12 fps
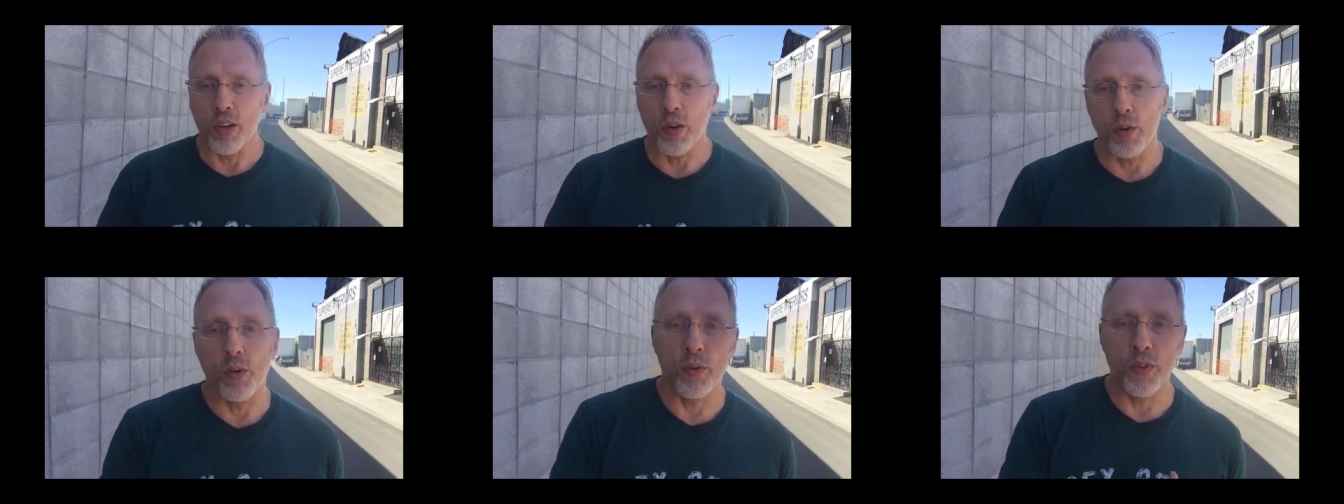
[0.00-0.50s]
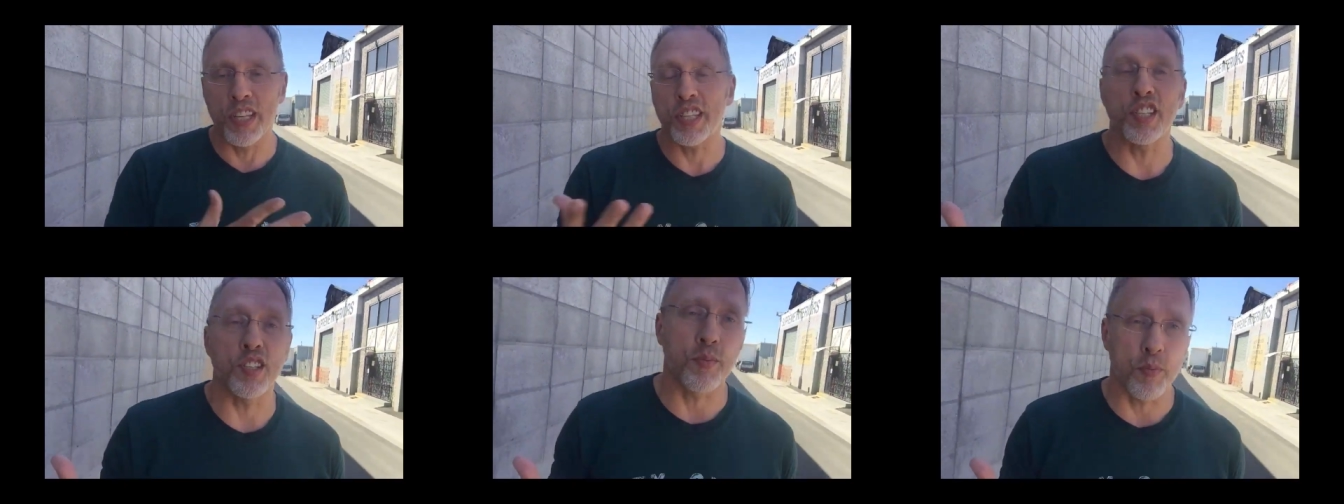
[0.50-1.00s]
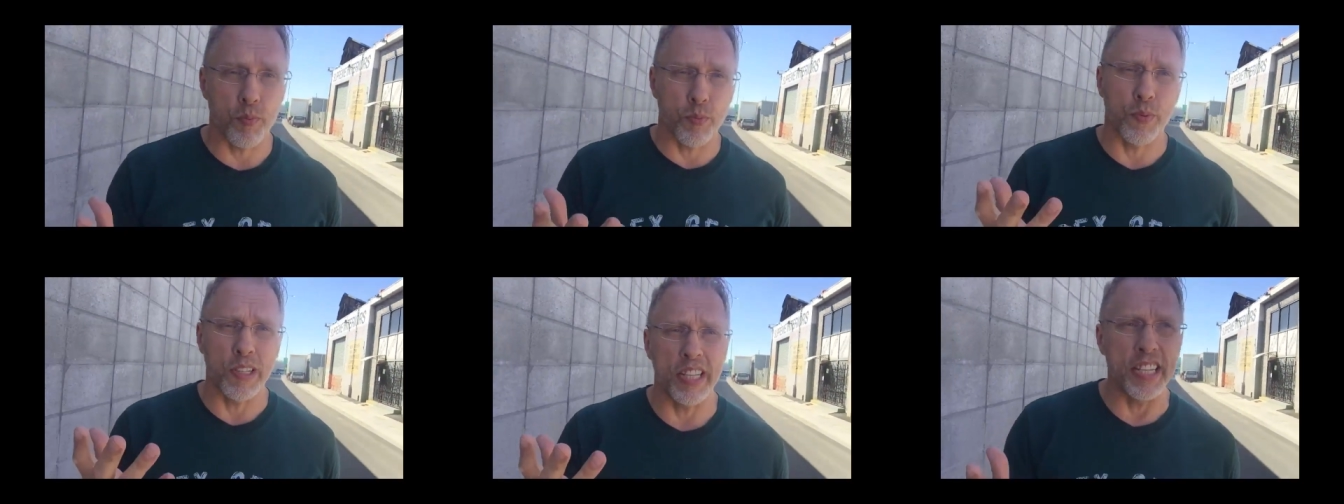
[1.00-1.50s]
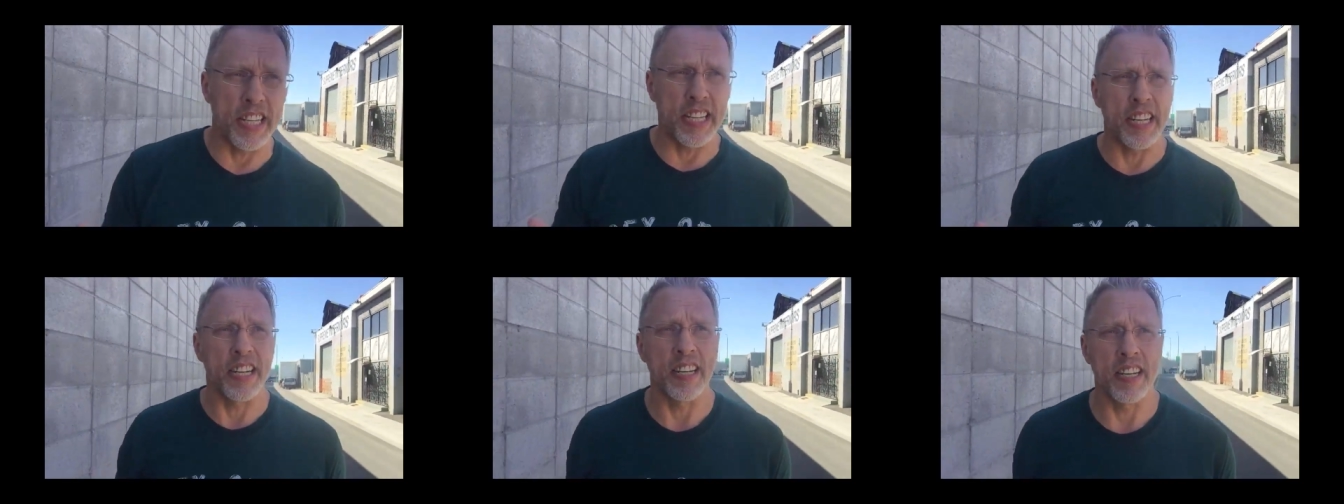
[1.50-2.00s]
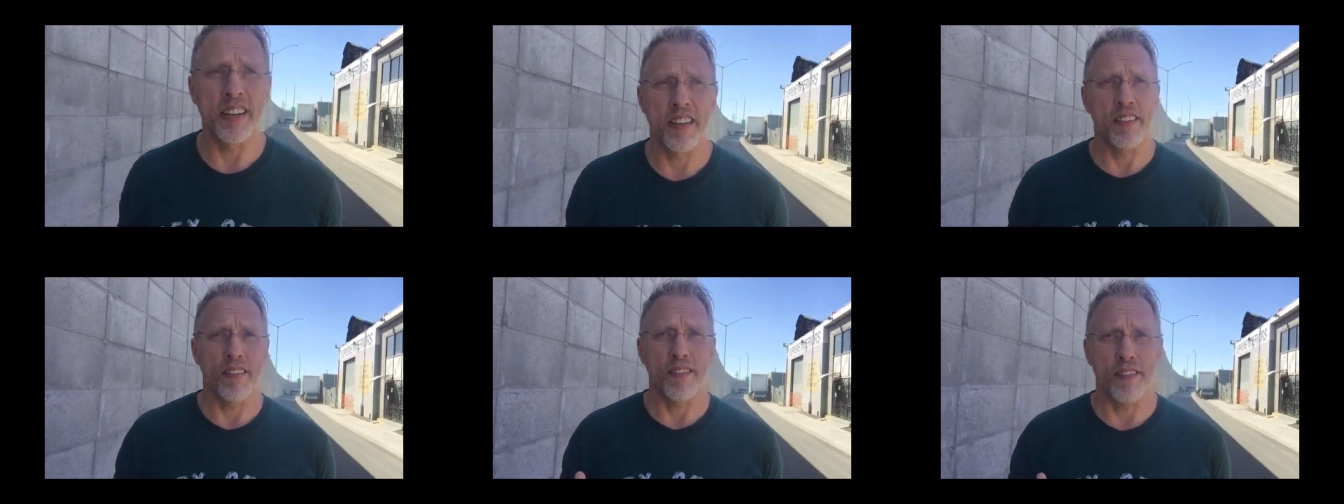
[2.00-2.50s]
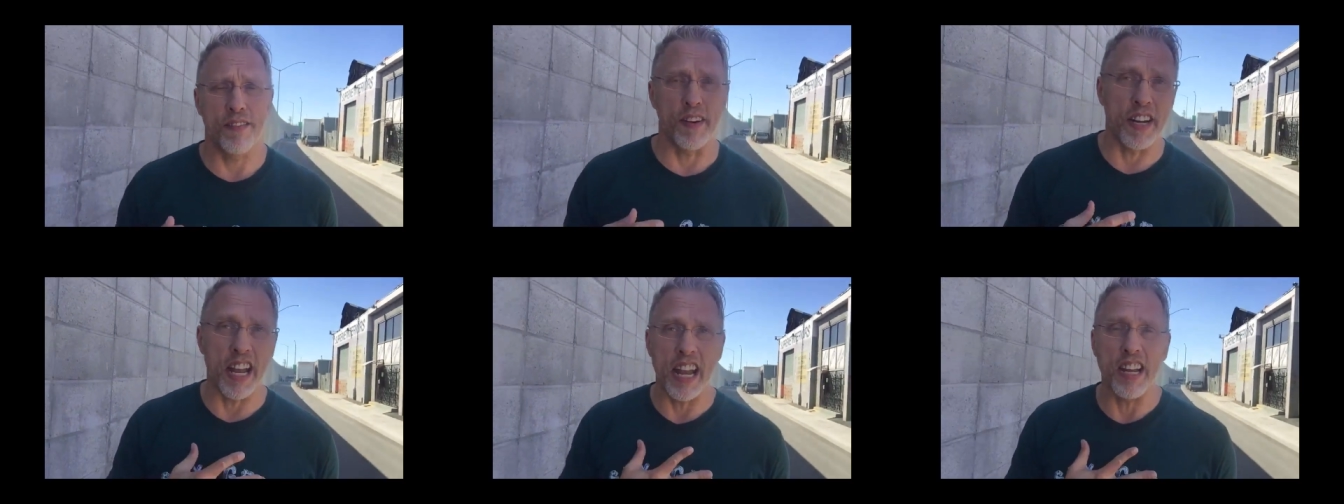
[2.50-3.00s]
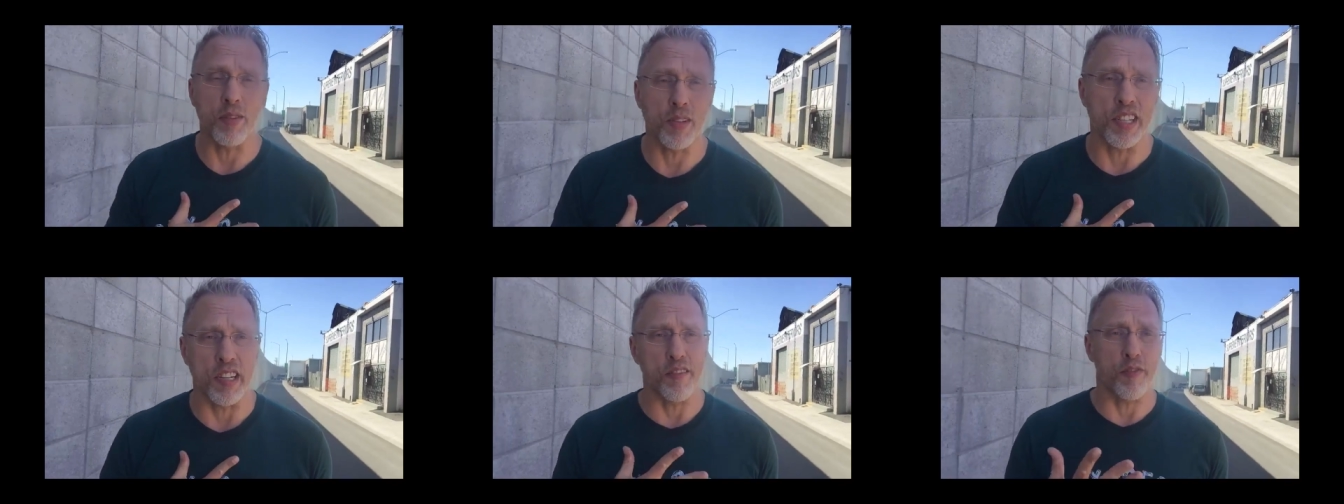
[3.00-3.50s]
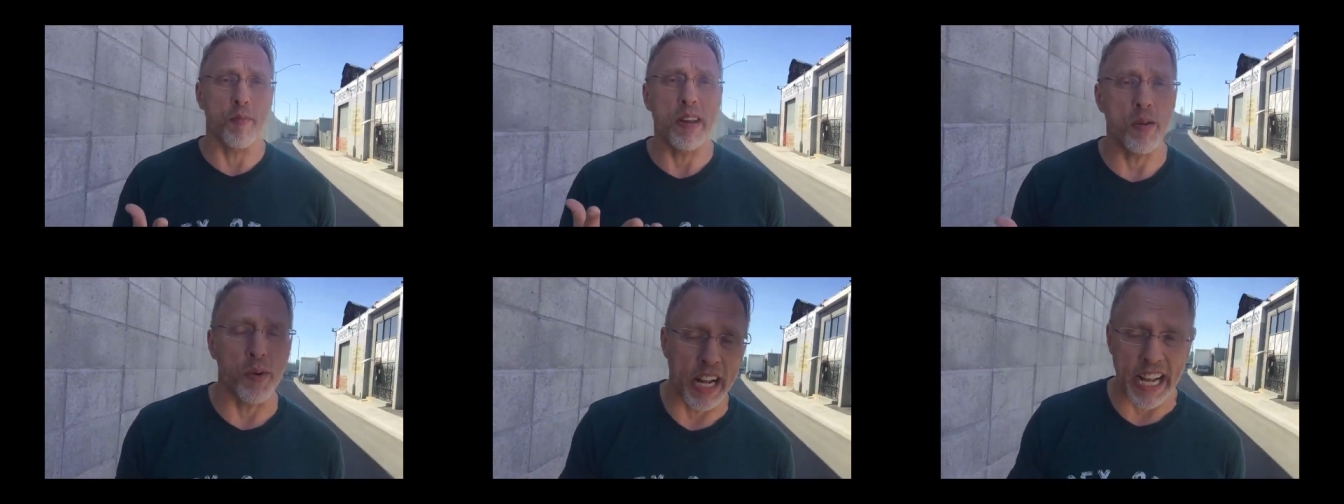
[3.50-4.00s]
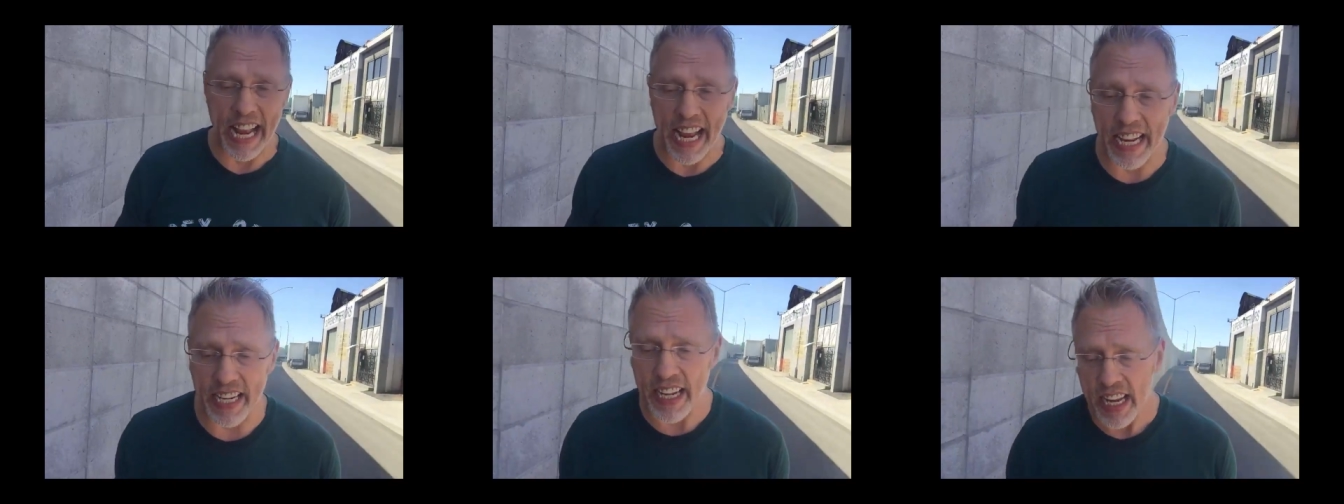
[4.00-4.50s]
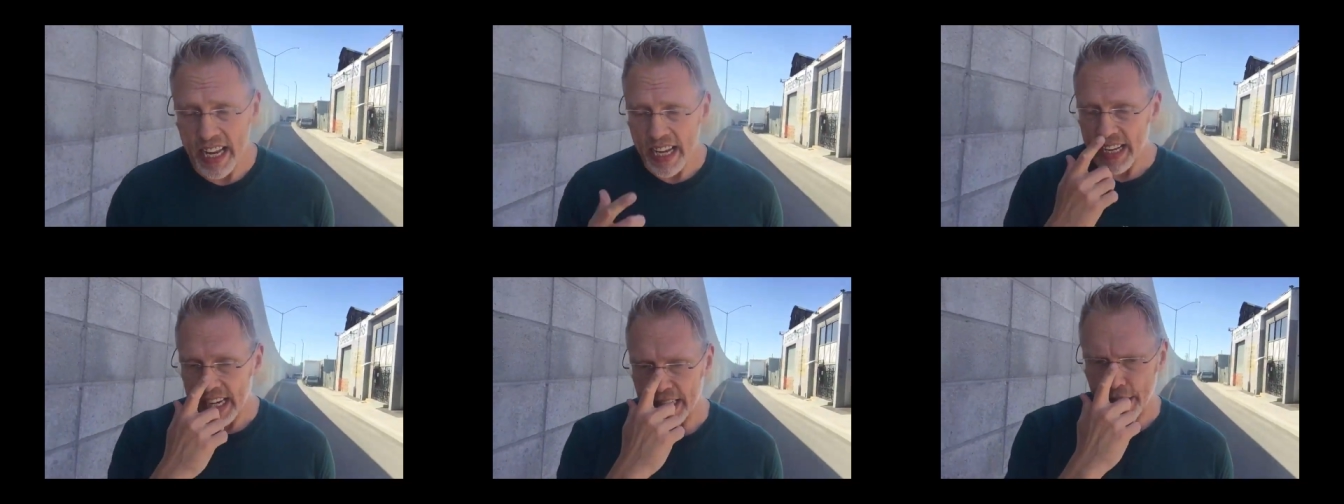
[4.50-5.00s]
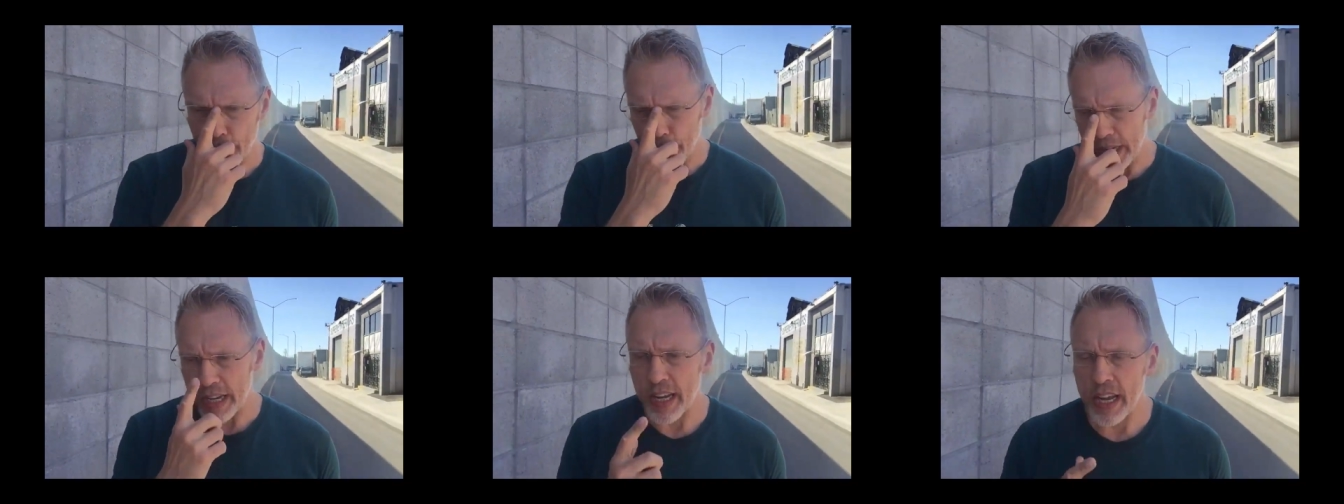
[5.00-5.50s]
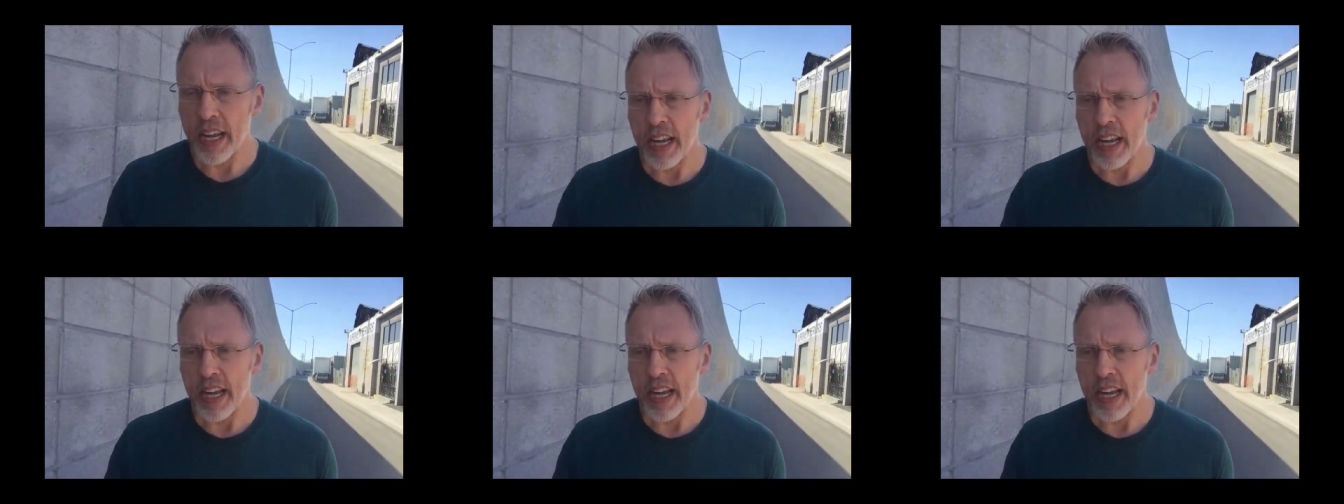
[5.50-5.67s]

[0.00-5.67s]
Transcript: So this is really fun and interesting for me when I can get to do it.